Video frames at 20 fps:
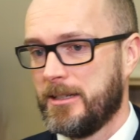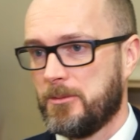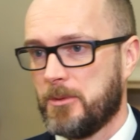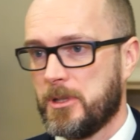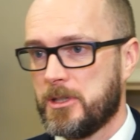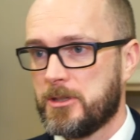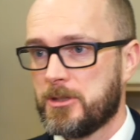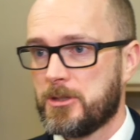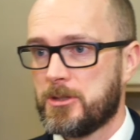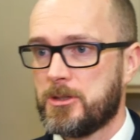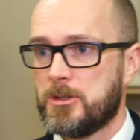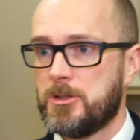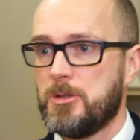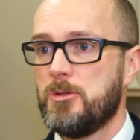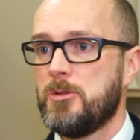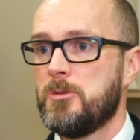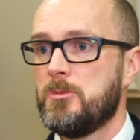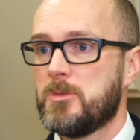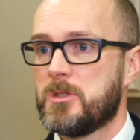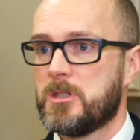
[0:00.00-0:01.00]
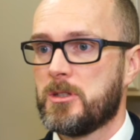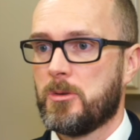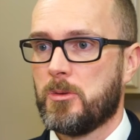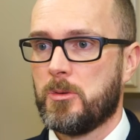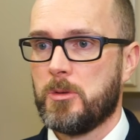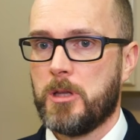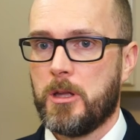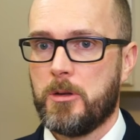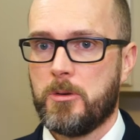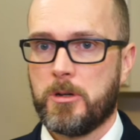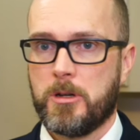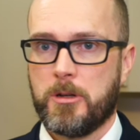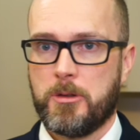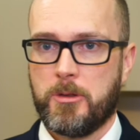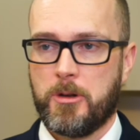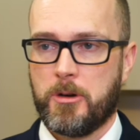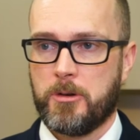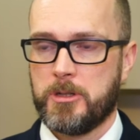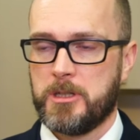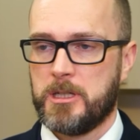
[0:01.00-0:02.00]
which assumes that all local
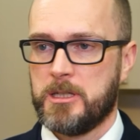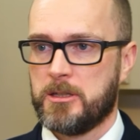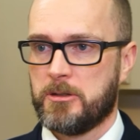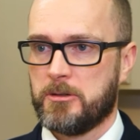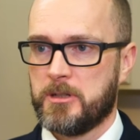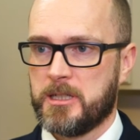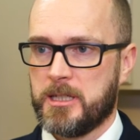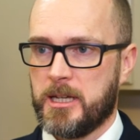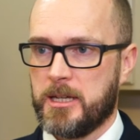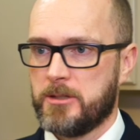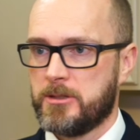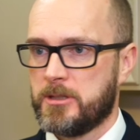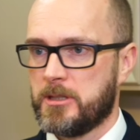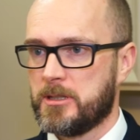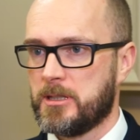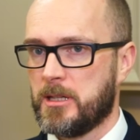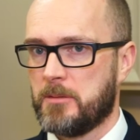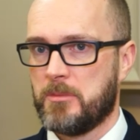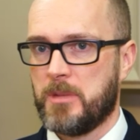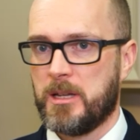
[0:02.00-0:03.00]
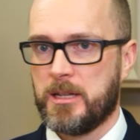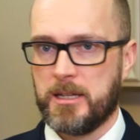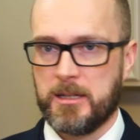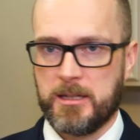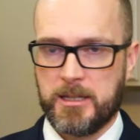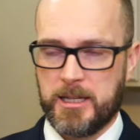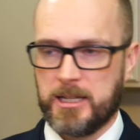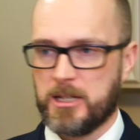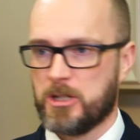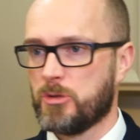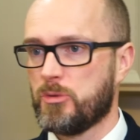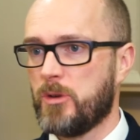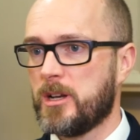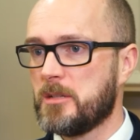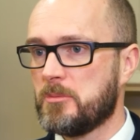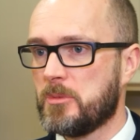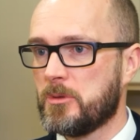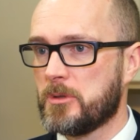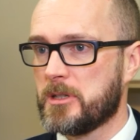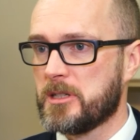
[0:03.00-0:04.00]
authorities are engaged in some
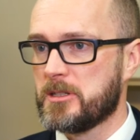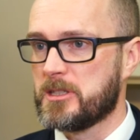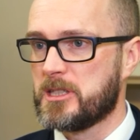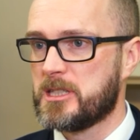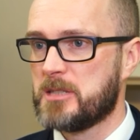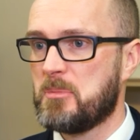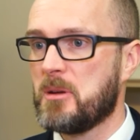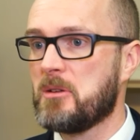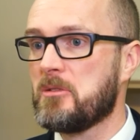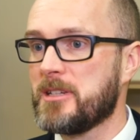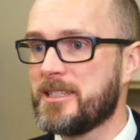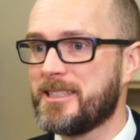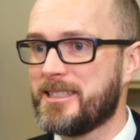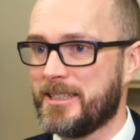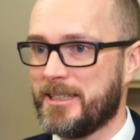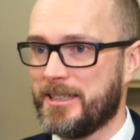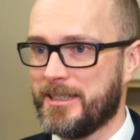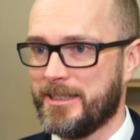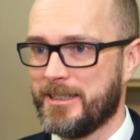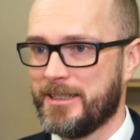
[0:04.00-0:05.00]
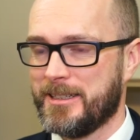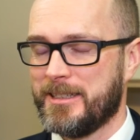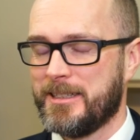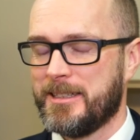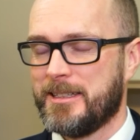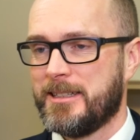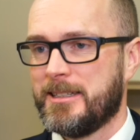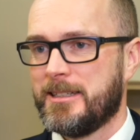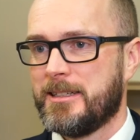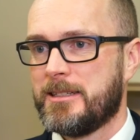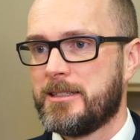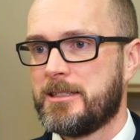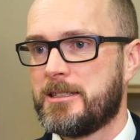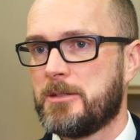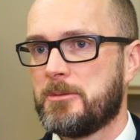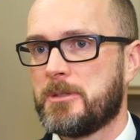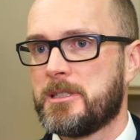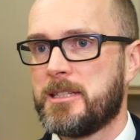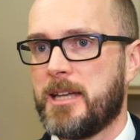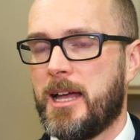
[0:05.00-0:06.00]
incredible conspiracy
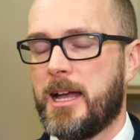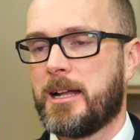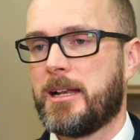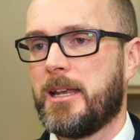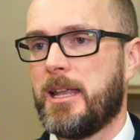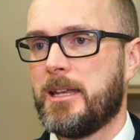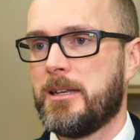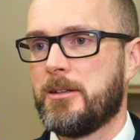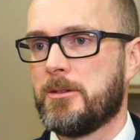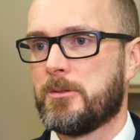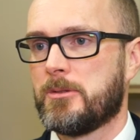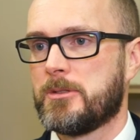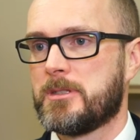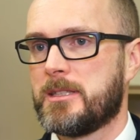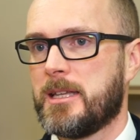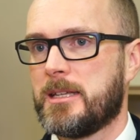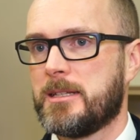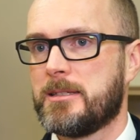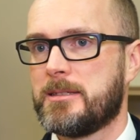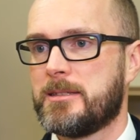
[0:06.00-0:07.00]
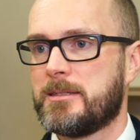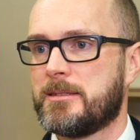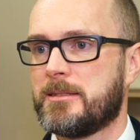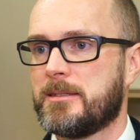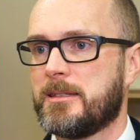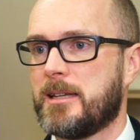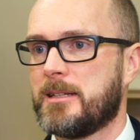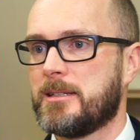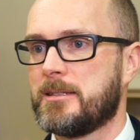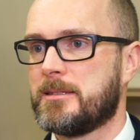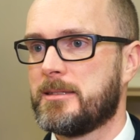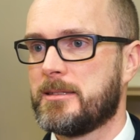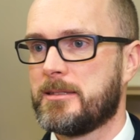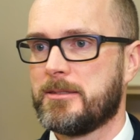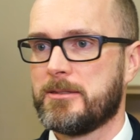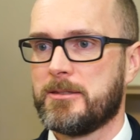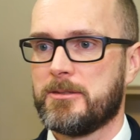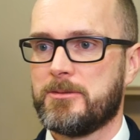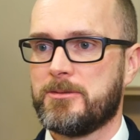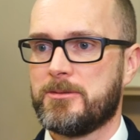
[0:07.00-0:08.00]
to attack landlords. That is the
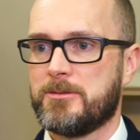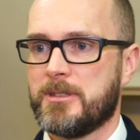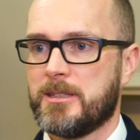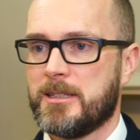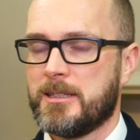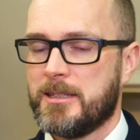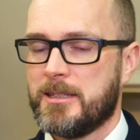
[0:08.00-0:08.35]
sort of,